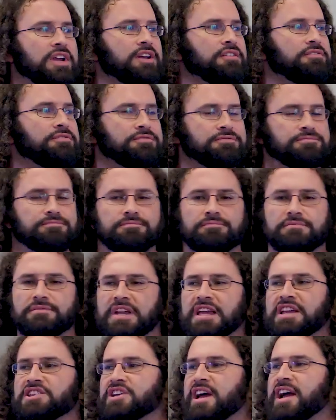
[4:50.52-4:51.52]
if
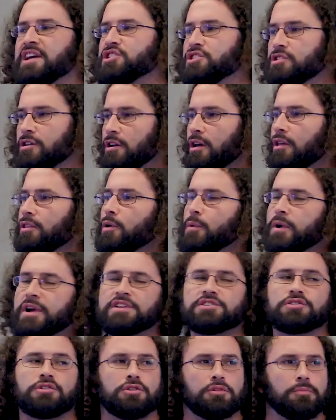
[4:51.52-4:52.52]
each action along the
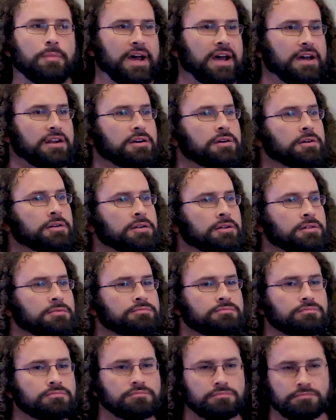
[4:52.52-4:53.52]
way is good or bad.
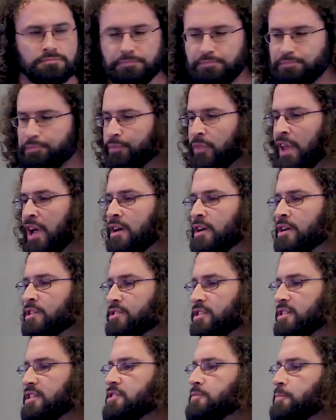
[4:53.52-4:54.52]

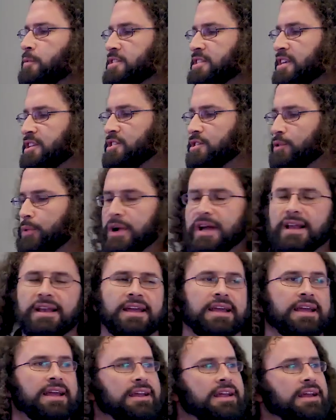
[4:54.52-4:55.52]
So this puts us
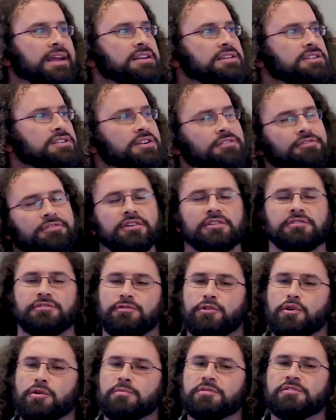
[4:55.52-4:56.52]
squarely in a
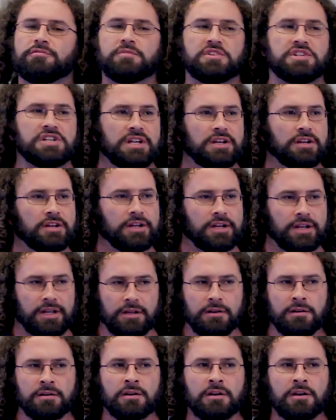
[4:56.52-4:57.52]
different form of machine
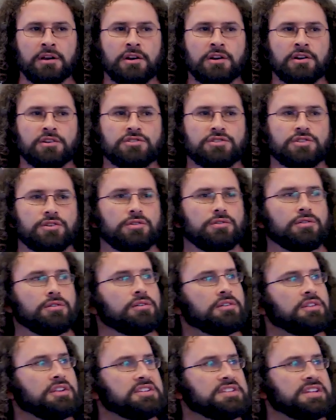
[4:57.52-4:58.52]
learning
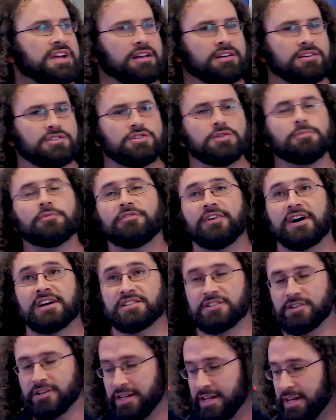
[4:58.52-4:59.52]
to the standard
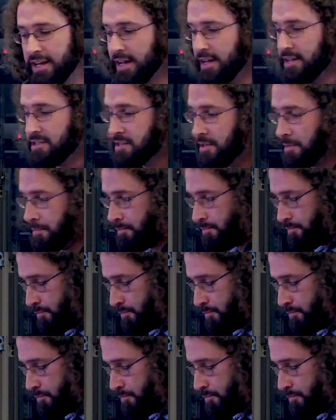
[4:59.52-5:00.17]
supervised learning case.